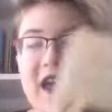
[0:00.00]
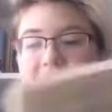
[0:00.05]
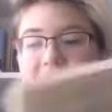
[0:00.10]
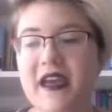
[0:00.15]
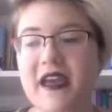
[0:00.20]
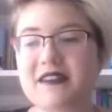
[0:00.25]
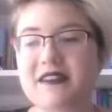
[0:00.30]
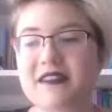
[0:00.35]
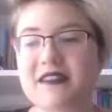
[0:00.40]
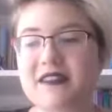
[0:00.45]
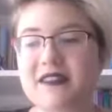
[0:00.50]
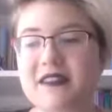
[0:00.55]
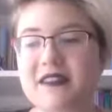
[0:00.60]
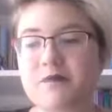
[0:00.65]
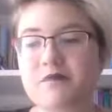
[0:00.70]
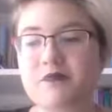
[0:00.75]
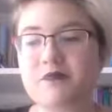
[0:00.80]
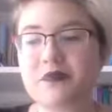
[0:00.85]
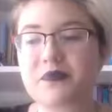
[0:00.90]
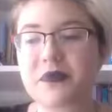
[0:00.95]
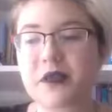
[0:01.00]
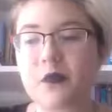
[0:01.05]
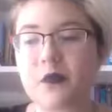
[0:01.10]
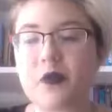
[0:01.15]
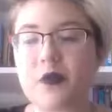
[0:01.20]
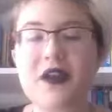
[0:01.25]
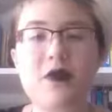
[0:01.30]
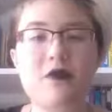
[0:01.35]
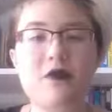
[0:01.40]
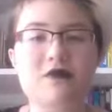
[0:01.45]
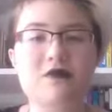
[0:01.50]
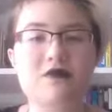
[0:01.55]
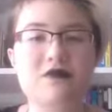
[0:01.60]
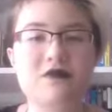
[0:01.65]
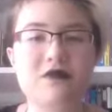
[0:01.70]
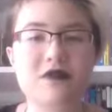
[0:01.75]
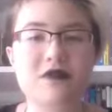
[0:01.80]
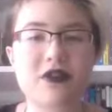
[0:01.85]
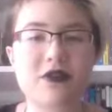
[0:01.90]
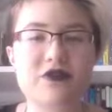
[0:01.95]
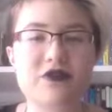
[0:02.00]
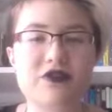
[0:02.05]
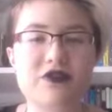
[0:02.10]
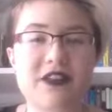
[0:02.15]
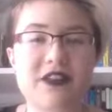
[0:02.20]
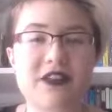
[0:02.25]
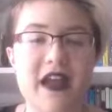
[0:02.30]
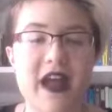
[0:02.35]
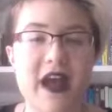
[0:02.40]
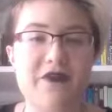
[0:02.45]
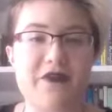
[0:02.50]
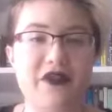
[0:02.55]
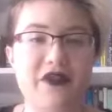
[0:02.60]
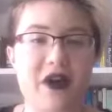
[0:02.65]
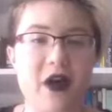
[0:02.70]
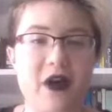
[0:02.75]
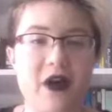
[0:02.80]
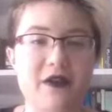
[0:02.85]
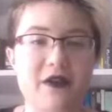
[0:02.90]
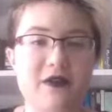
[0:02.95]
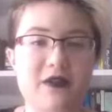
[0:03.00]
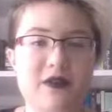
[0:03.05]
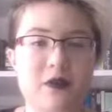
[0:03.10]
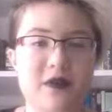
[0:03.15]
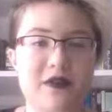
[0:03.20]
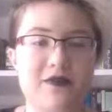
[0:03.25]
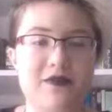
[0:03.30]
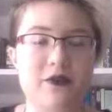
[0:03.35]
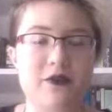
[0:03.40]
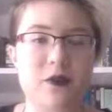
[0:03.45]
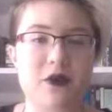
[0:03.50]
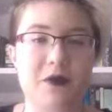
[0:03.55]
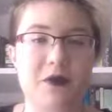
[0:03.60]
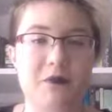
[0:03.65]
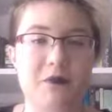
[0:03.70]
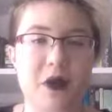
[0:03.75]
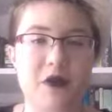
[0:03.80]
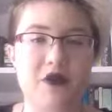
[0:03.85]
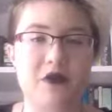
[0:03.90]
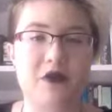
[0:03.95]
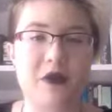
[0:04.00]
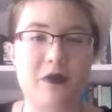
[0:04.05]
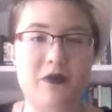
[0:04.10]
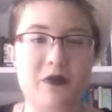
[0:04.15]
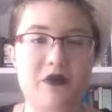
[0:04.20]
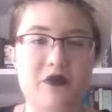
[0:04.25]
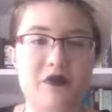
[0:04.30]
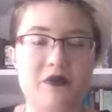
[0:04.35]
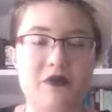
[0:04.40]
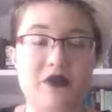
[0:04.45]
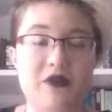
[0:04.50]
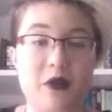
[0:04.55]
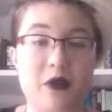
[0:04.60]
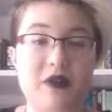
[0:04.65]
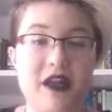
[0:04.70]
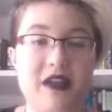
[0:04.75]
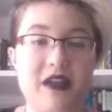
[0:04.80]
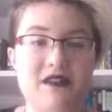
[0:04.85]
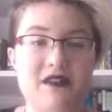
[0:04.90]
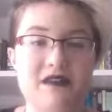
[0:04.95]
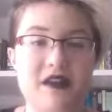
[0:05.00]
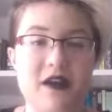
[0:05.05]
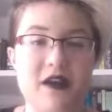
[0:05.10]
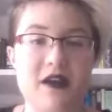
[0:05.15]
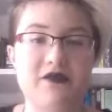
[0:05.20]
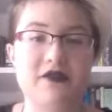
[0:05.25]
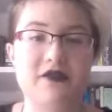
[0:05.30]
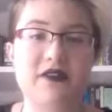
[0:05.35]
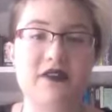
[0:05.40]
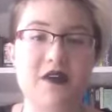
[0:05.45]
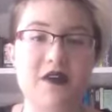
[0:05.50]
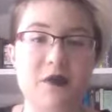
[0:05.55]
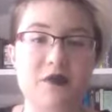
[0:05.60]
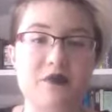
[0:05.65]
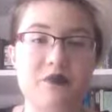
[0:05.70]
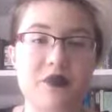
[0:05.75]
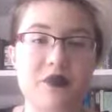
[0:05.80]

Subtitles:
And we don't usually have the heart to inform most people who donate stuff that their